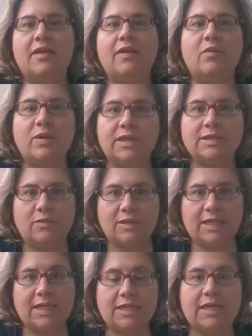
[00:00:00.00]
that we don't
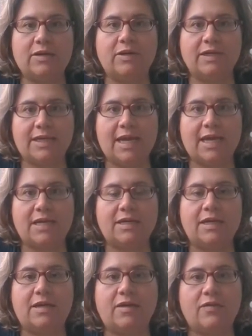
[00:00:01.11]
get here in Canada